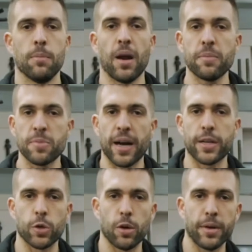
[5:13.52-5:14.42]
My name's
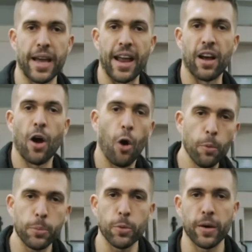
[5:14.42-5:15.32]
Mark Ottobre, and I
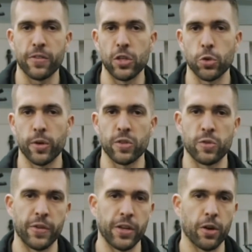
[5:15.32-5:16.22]
hope you have enjoyed
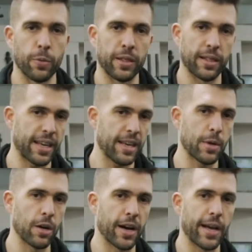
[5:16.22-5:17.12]
this video with Liam
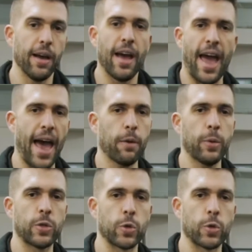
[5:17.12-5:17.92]
and I, how do we